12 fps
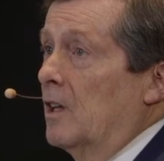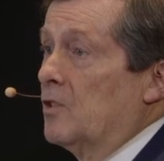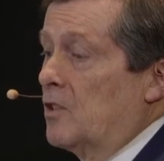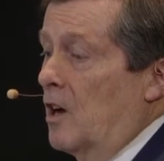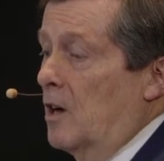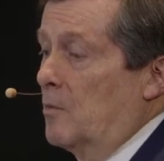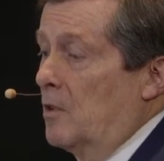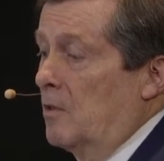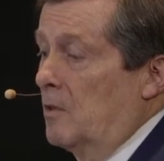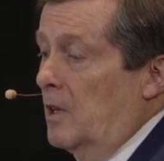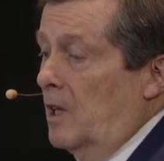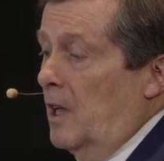in
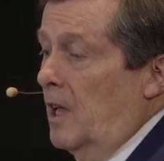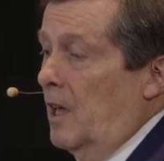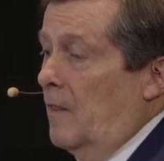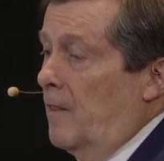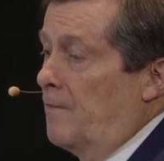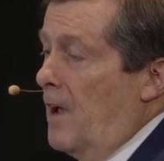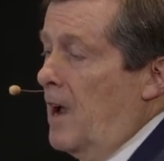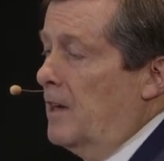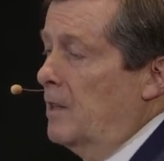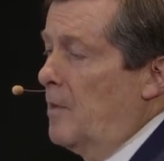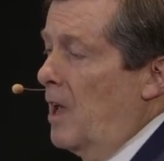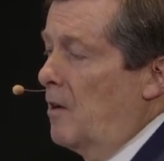Scarborough? And the
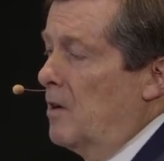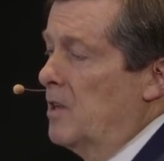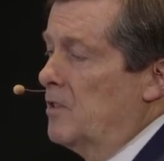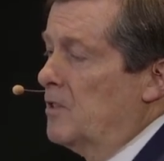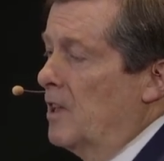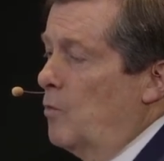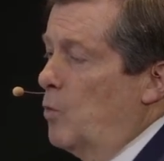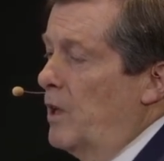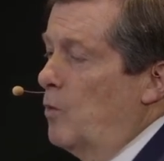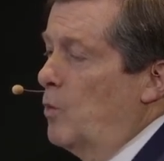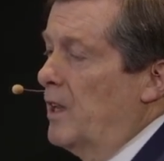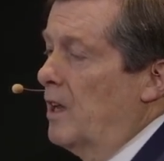fact of the matter is that
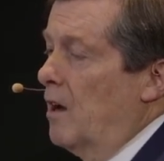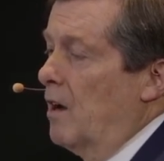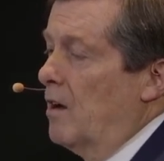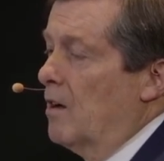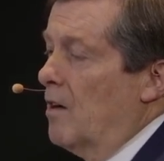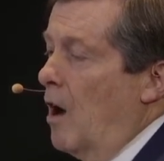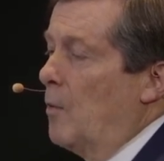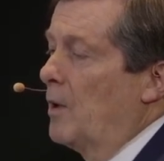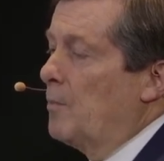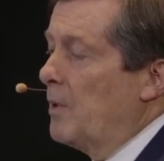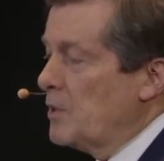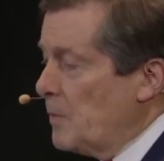are
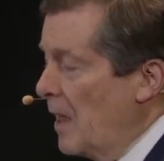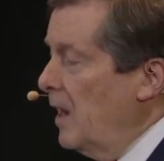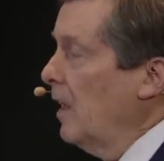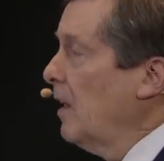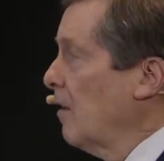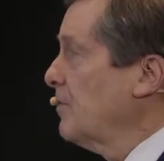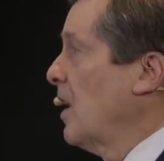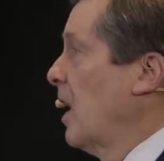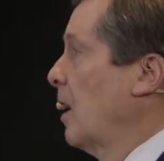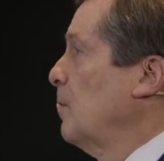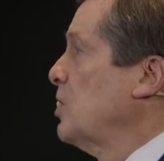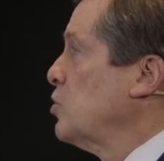we spending enough
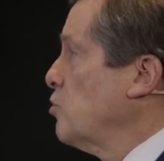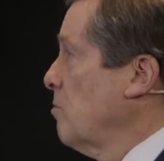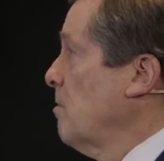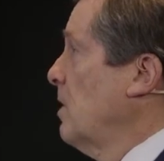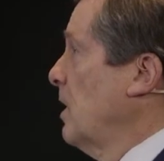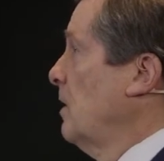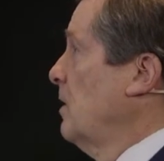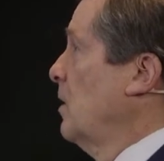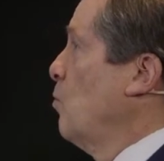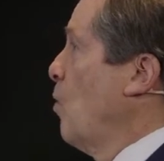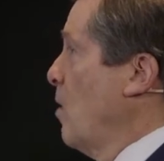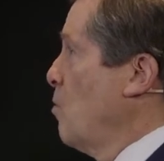time ensuring
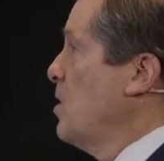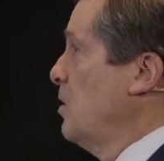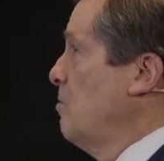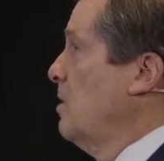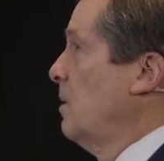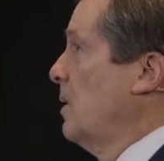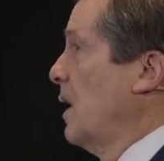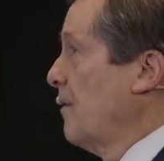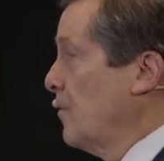that what we're doing, the